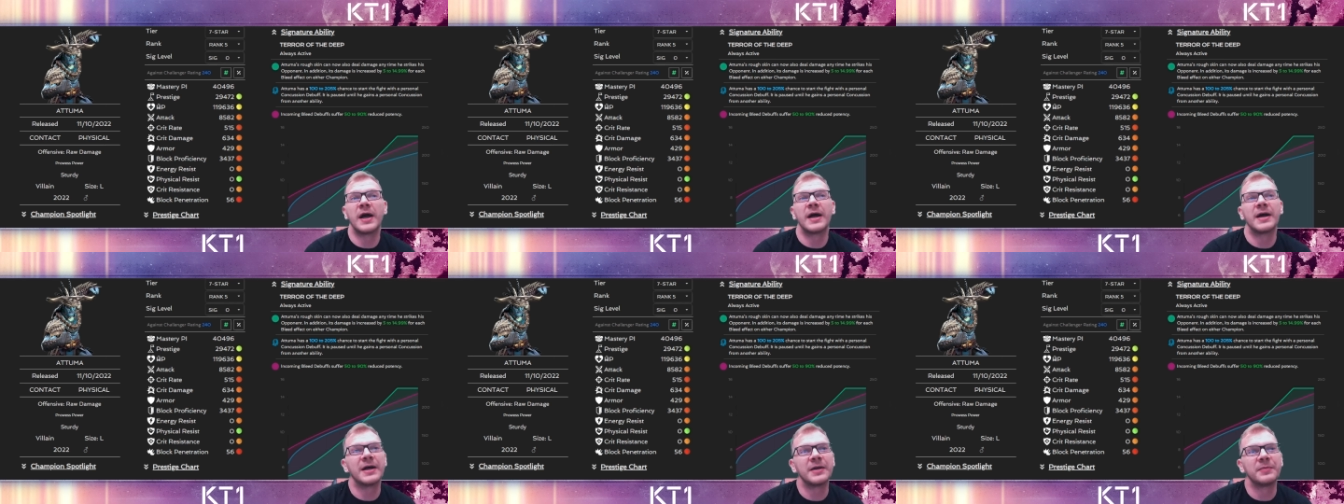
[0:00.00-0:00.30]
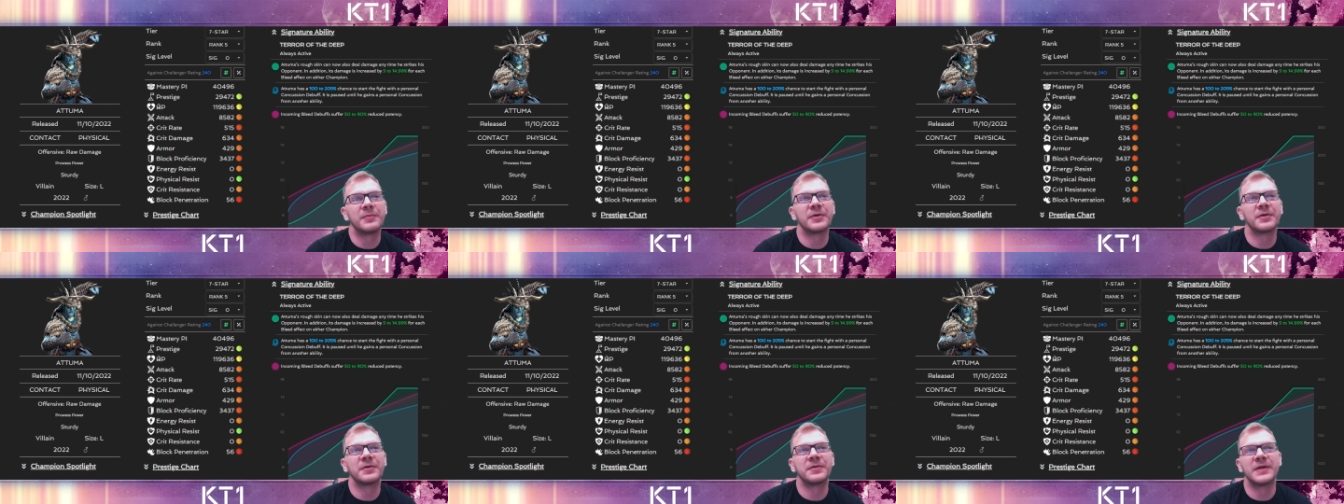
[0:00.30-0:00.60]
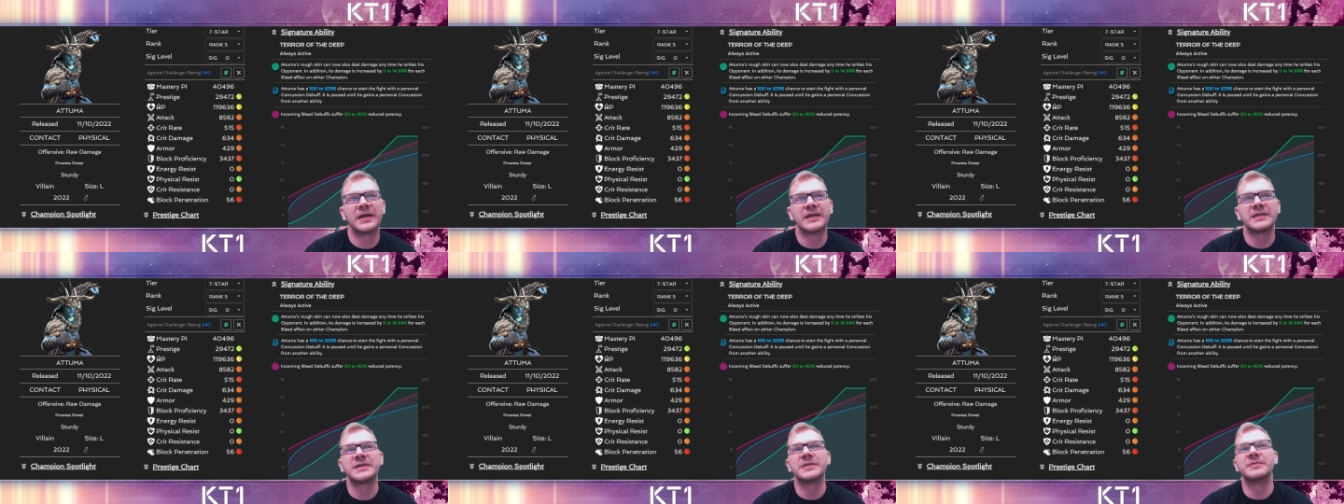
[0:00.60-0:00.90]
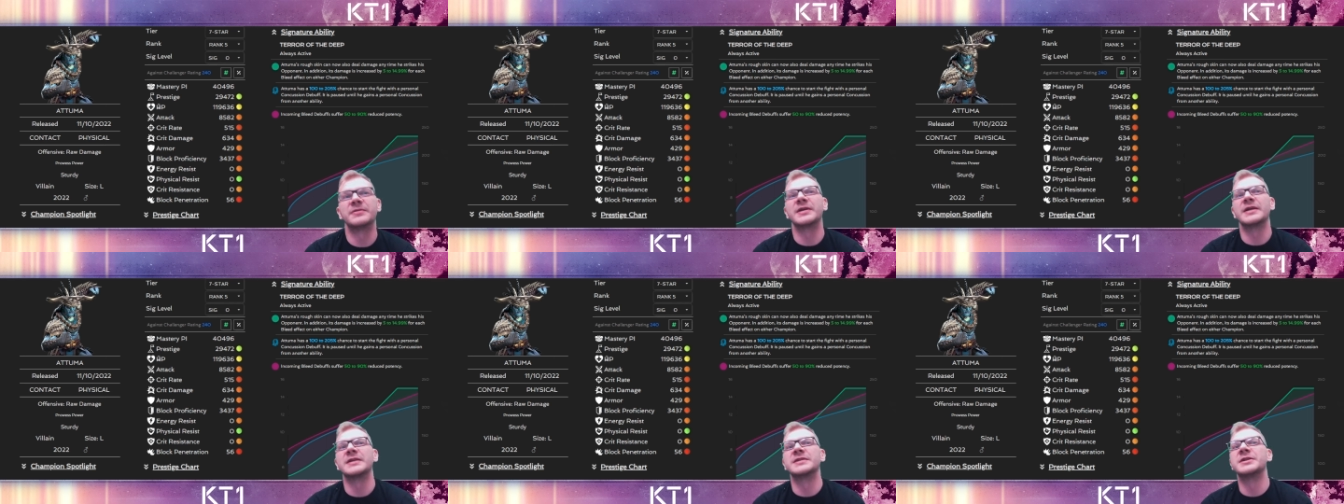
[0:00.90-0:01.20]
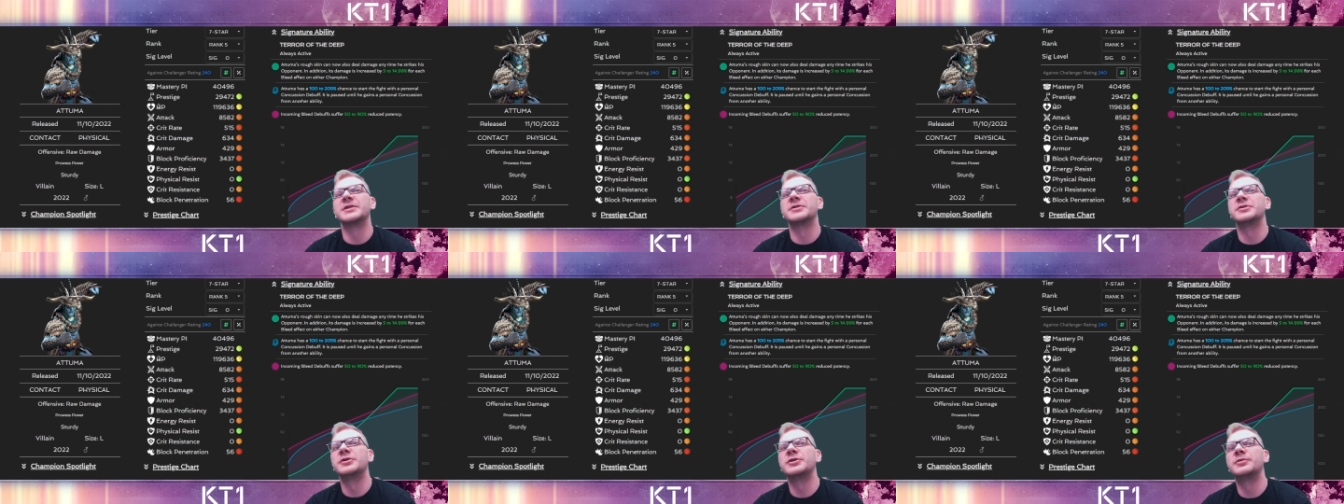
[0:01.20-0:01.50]
hyper-aggressive against
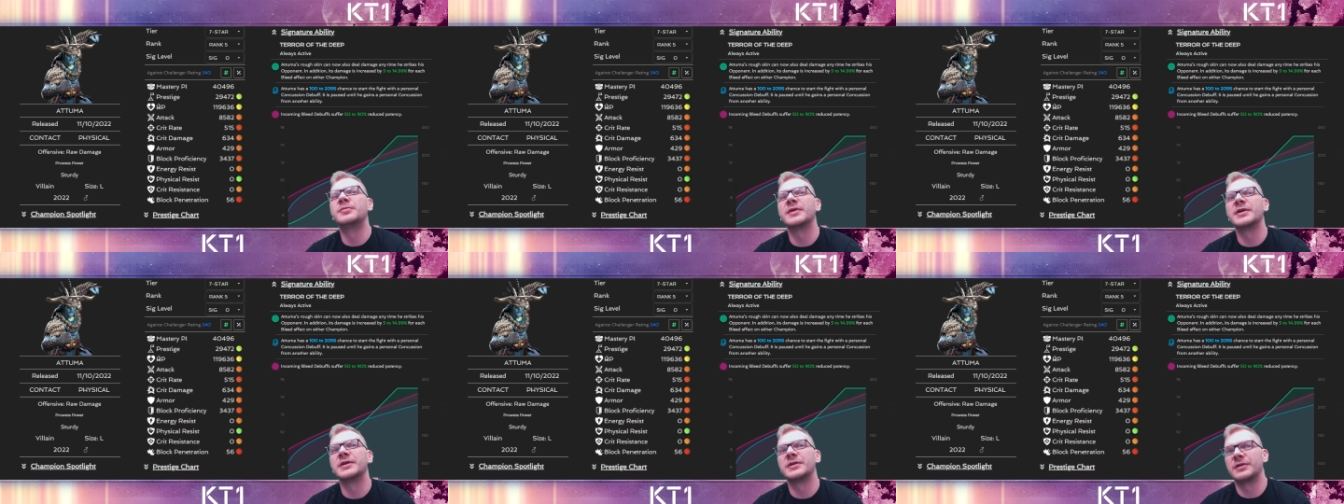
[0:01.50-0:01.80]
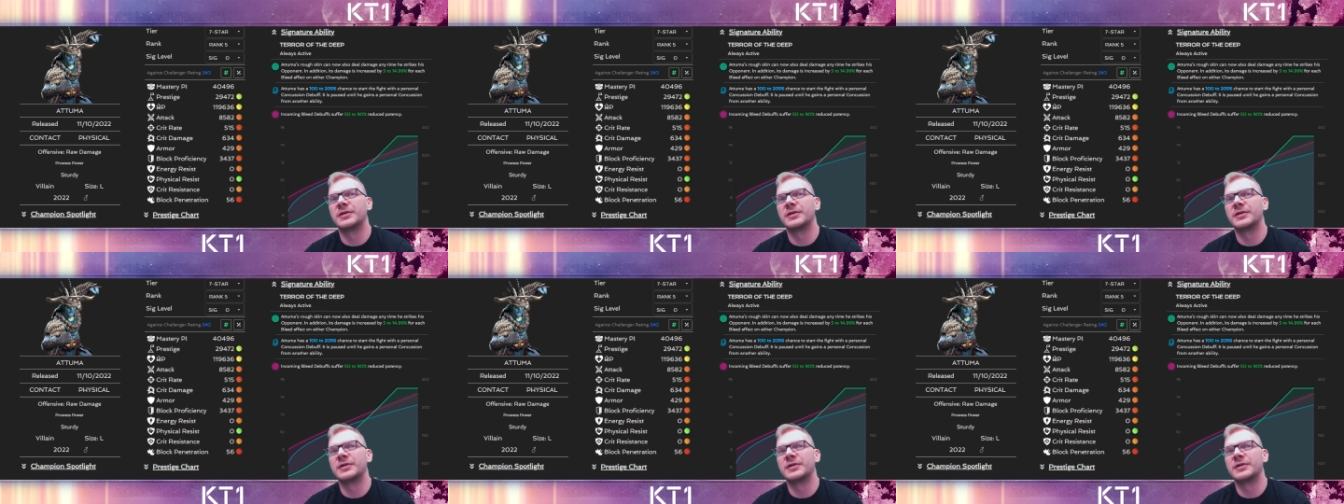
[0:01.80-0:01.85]
Atuma and,